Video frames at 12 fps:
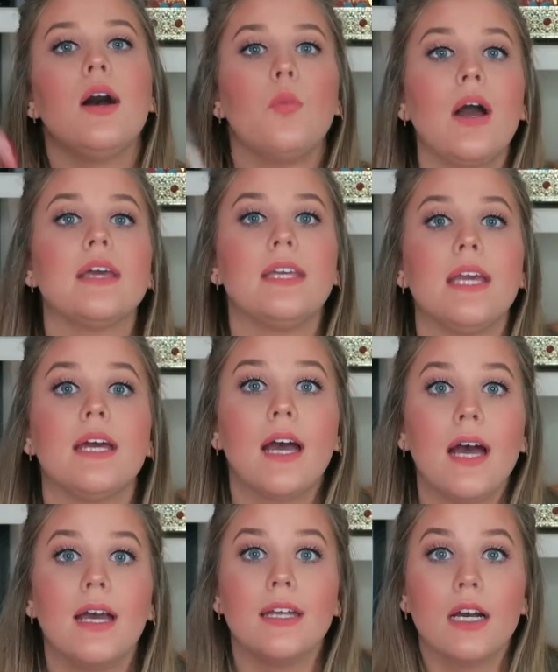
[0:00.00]
Why can't
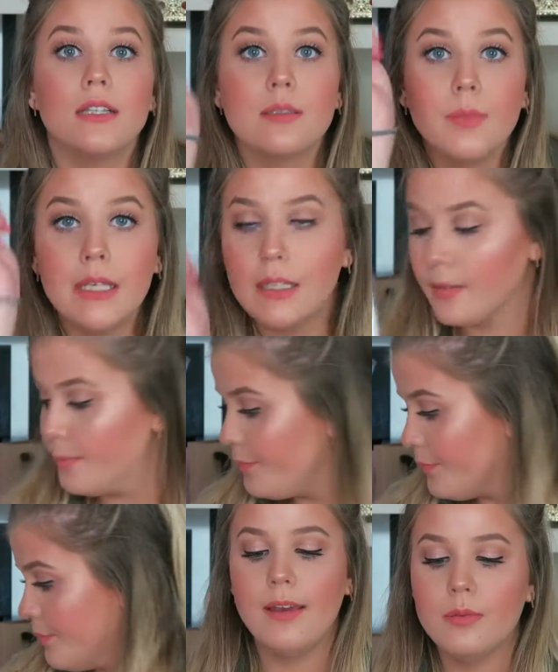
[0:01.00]
I not speak?
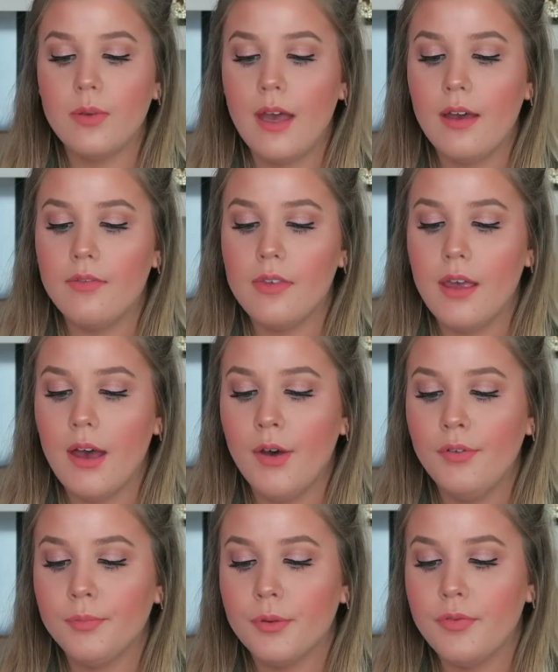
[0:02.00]
Next we have the
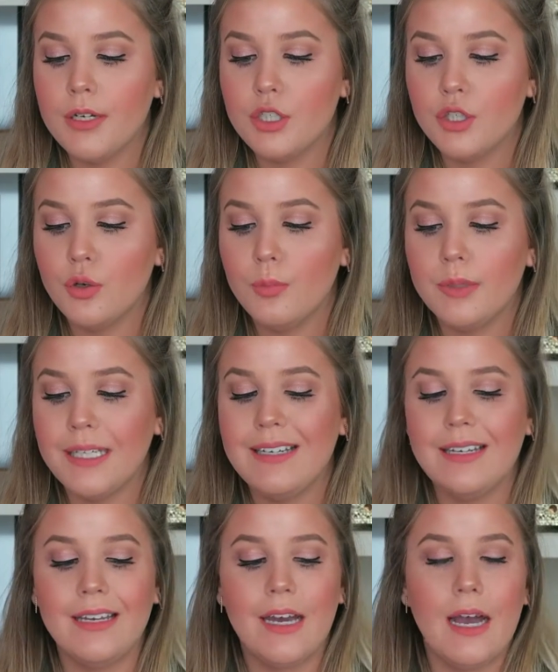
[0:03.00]
E.L.F Professional
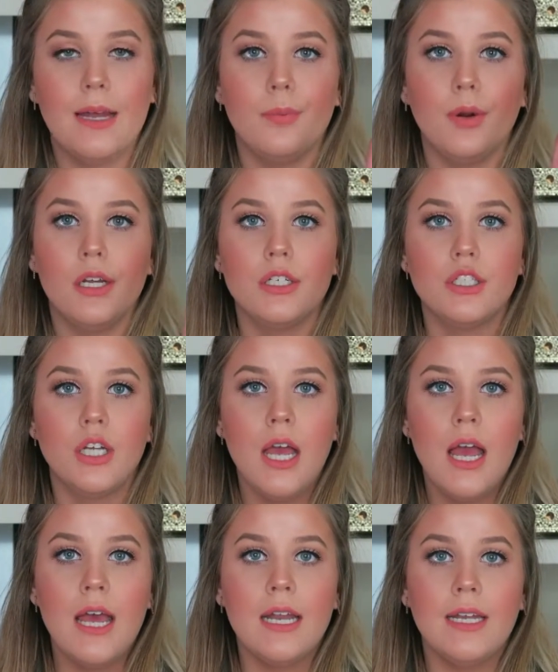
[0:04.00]
Blending Eye Brush.
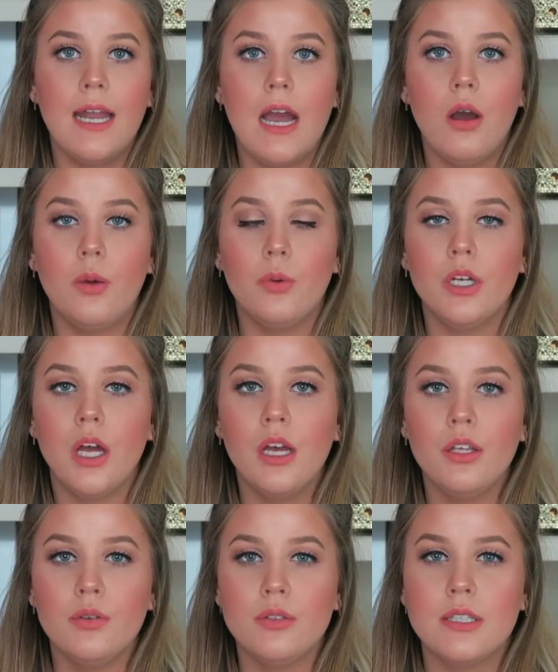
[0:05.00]
Now I would
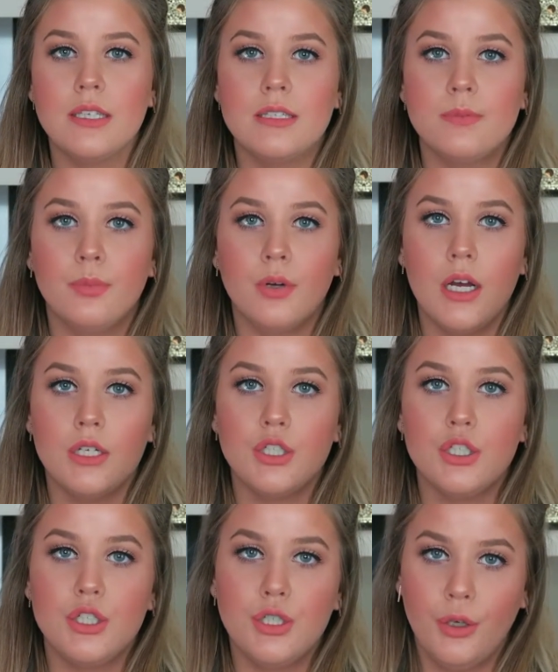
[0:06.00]
not use this
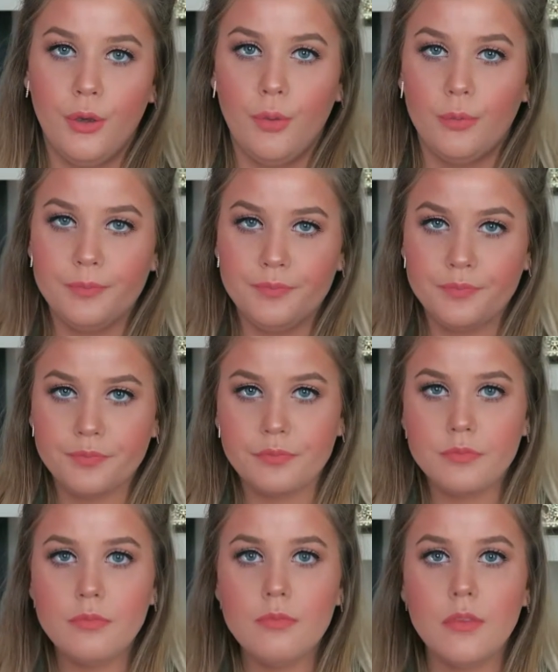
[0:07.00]
brush to
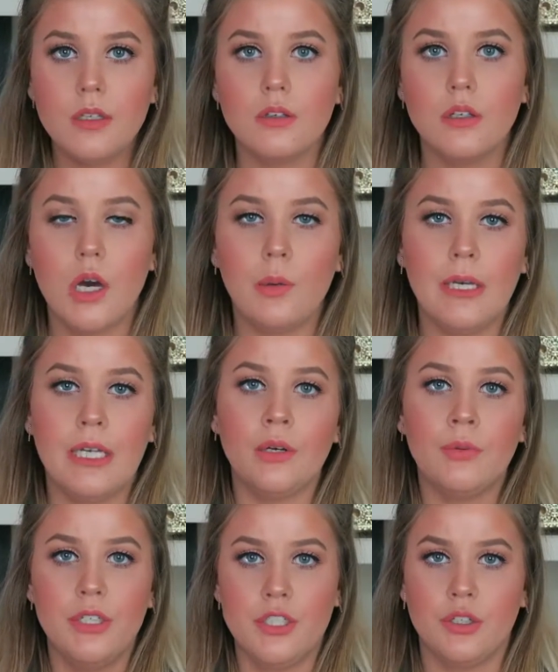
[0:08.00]
go in
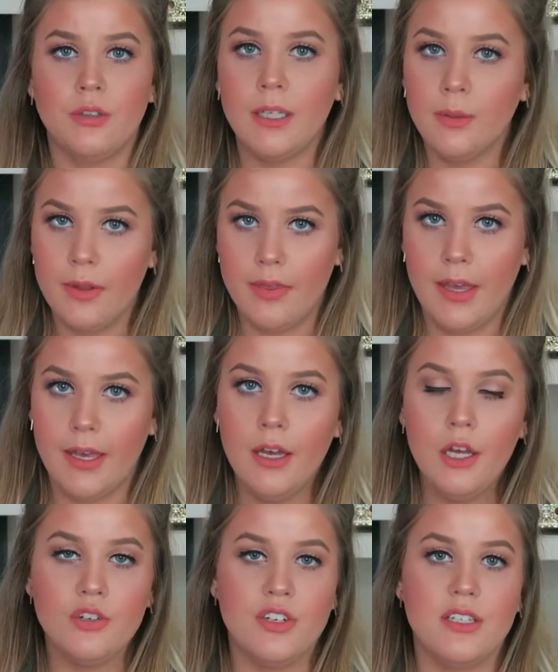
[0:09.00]
originally with a
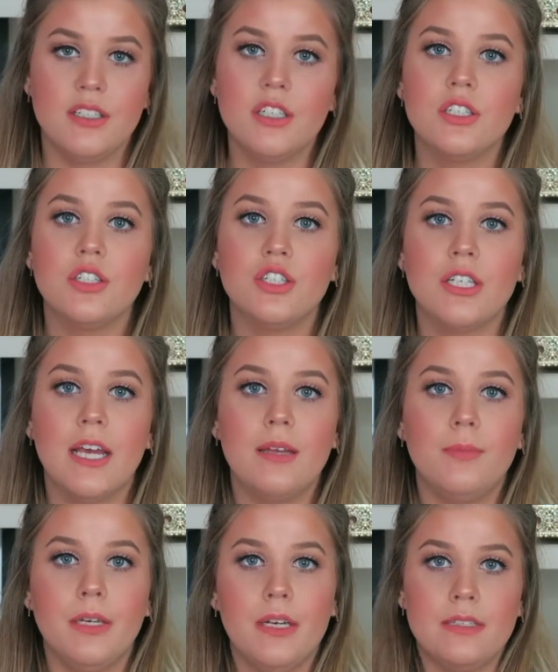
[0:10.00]
transition
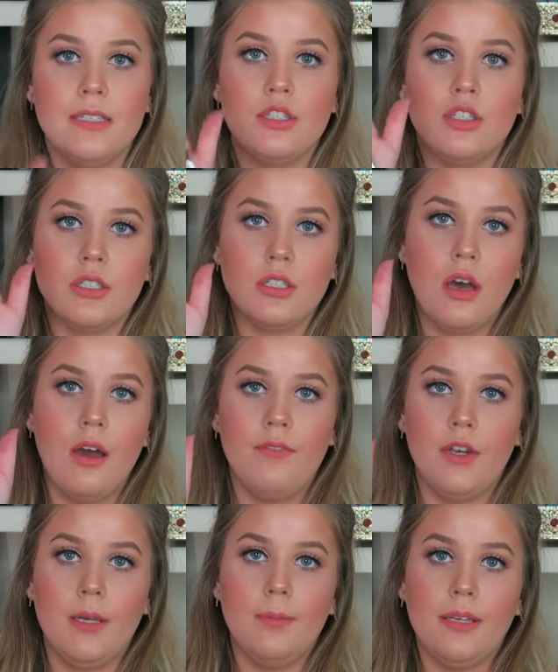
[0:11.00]
shade because it's just not
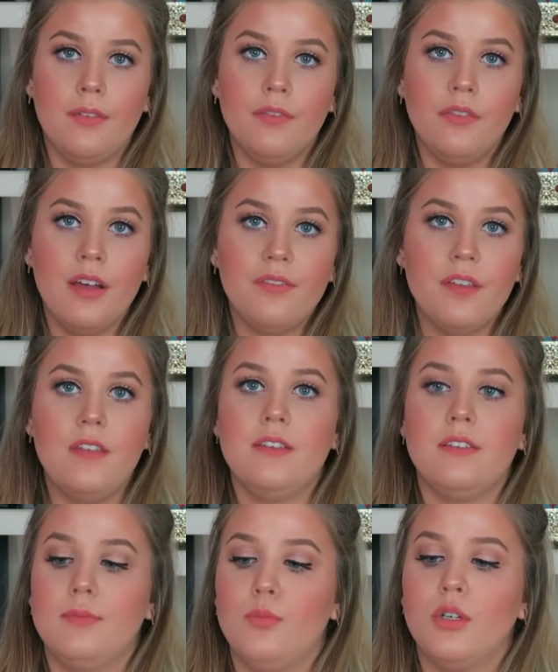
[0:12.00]
very big and fluffy.
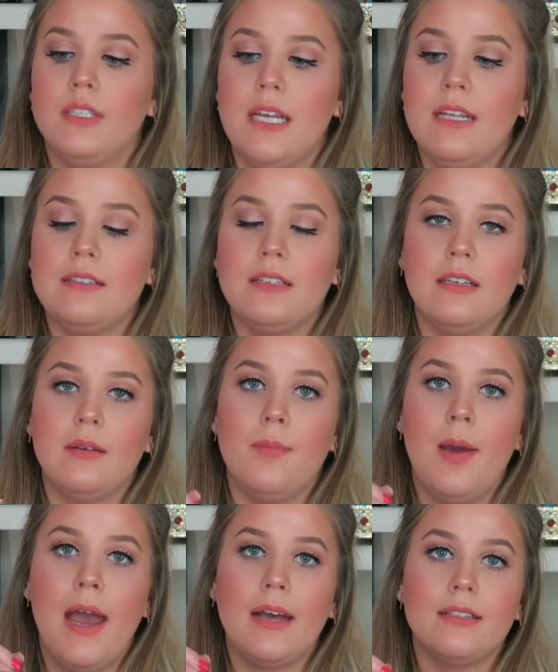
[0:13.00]
This is more dense and
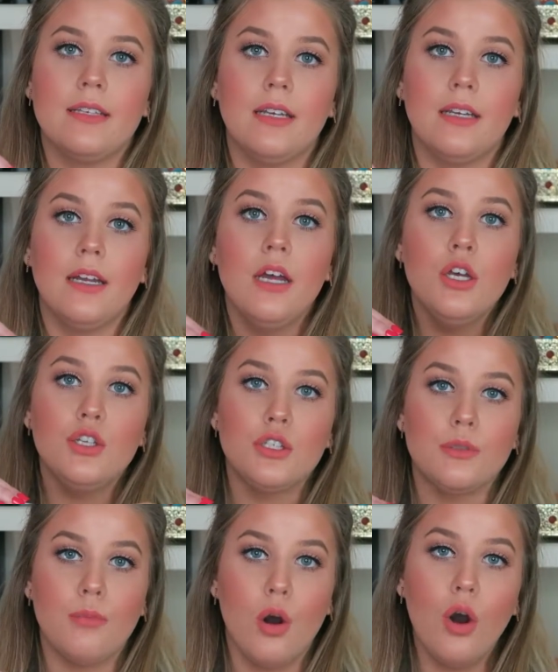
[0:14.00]
compact and
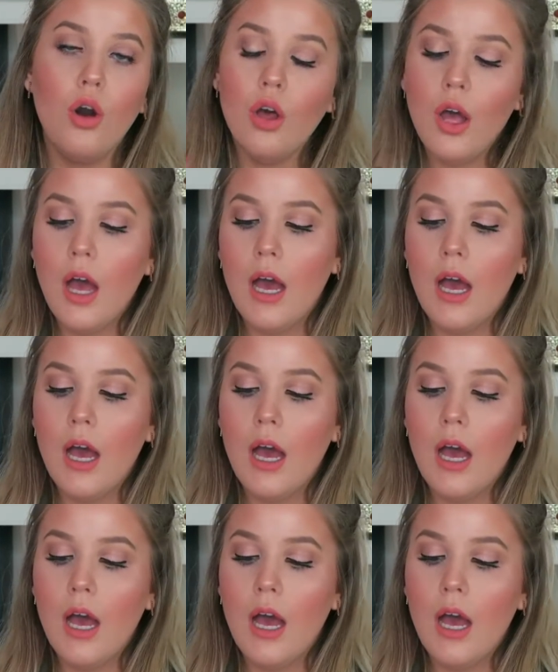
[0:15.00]
small.